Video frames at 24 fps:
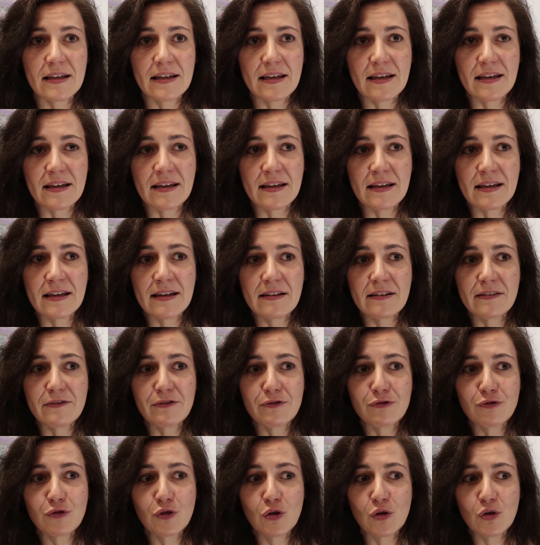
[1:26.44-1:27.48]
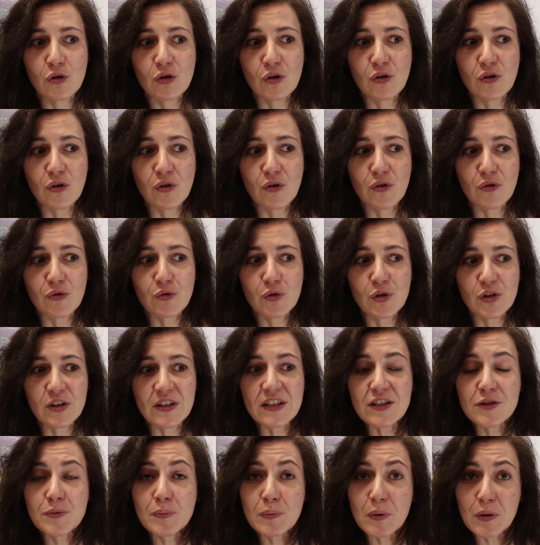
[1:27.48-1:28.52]
Uh, for, uh, for
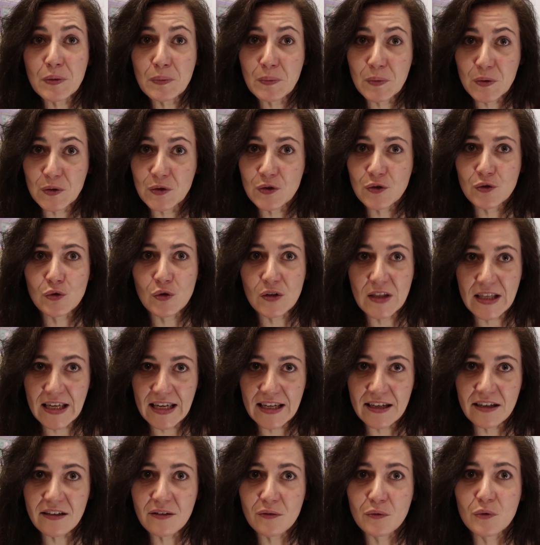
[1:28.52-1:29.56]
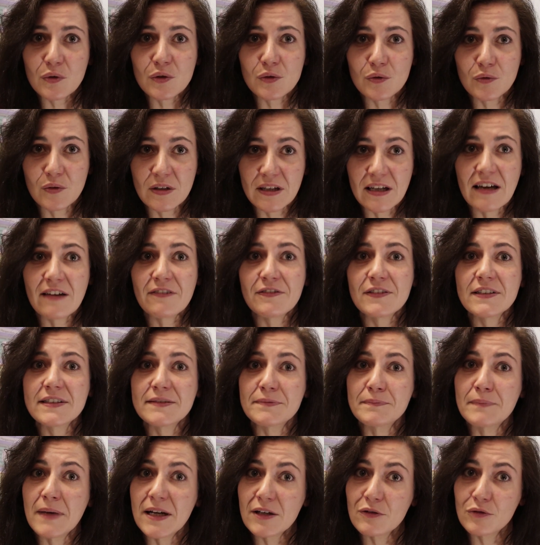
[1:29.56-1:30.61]
this purpose, today what we have
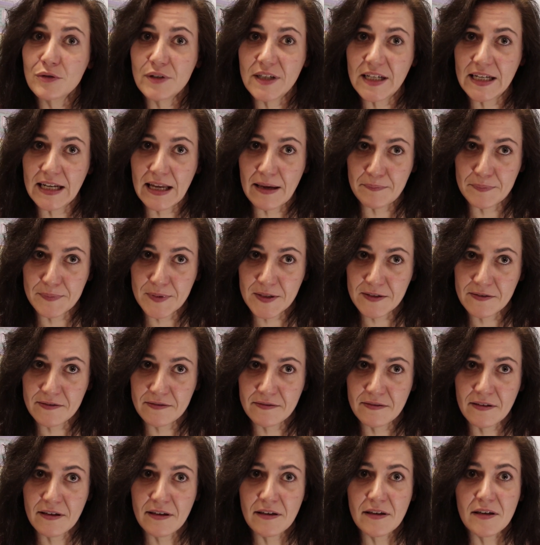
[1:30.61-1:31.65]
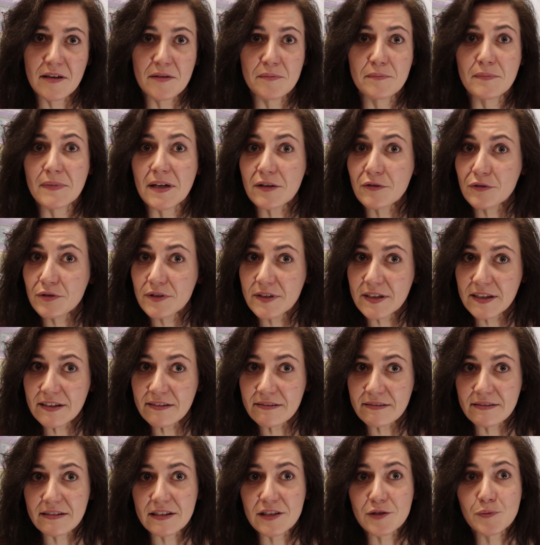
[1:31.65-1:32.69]
is mercury lamps.
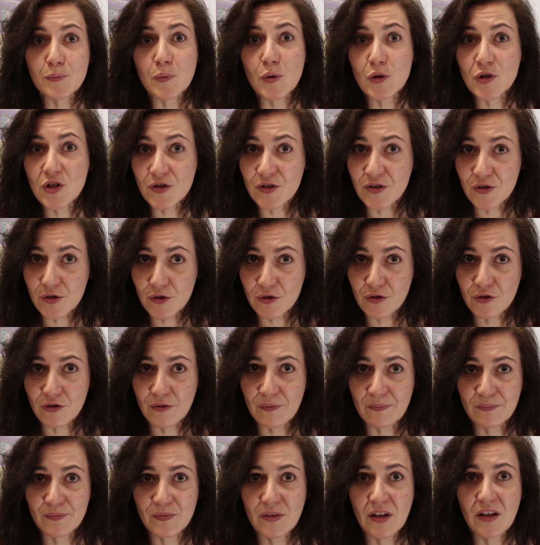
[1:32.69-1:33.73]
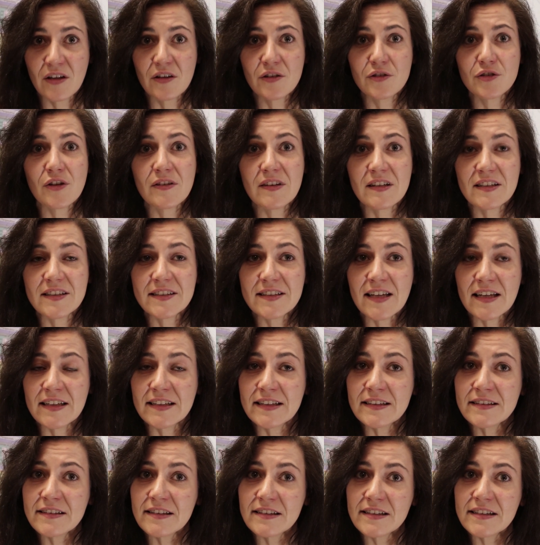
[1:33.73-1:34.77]
Mercury is poisonous, so there is an
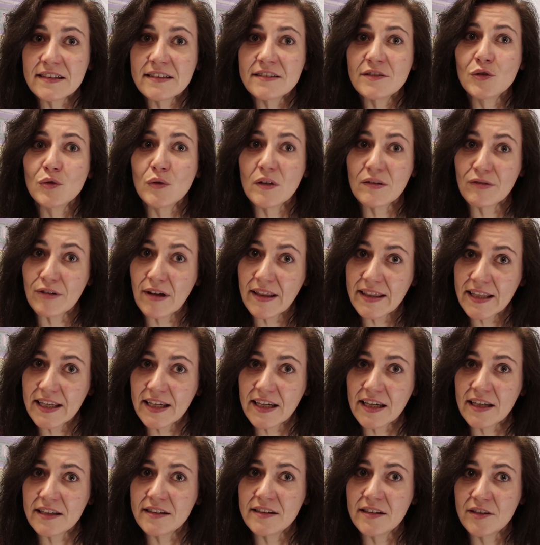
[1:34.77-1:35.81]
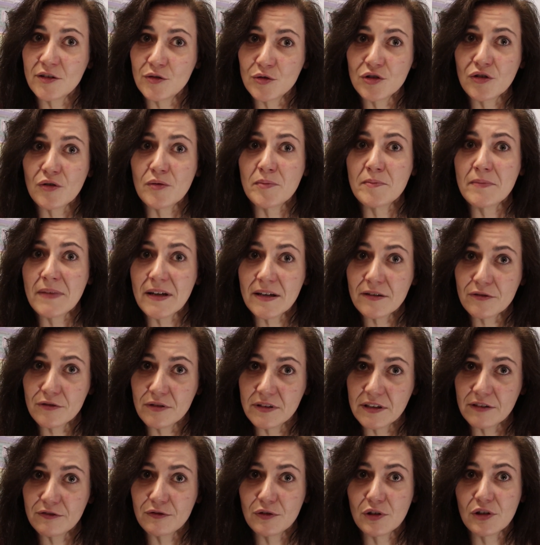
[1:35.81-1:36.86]
interest to eradicate the use of
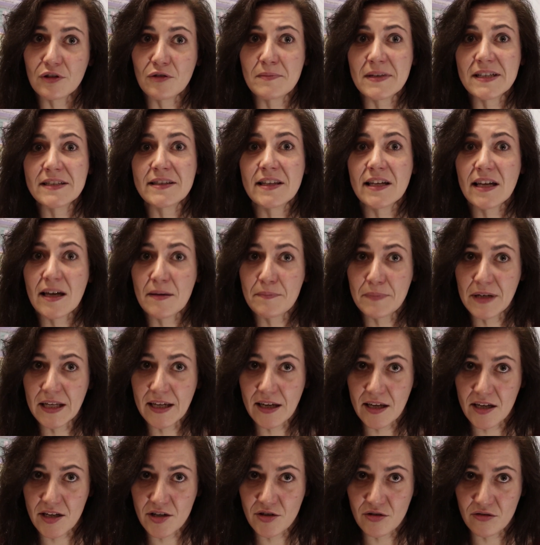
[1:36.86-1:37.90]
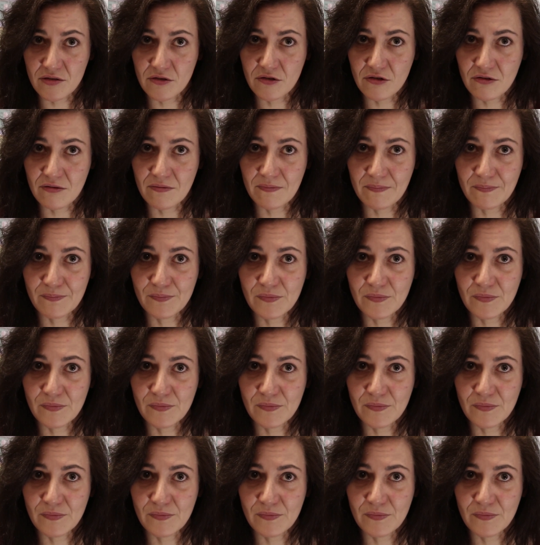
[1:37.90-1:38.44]
mercury for domestic applications.